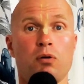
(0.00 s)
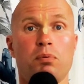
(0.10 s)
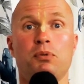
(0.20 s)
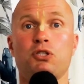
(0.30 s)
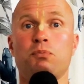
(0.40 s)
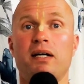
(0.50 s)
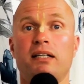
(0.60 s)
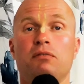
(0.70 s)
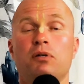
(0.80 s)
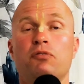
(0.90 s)
proper
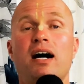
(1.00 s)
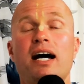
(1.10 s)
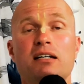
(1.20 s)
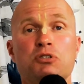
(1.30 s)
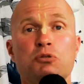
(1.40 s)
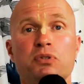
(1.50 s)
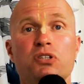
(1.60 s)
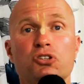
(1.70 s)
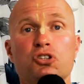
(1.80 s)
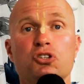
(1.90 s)
perspective of I am
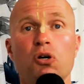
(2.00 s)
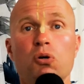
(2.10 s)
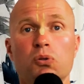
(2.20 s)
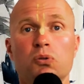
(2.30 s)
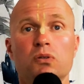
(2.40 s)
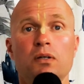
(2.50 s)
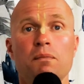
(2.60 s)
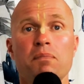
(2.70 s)
spirit soul.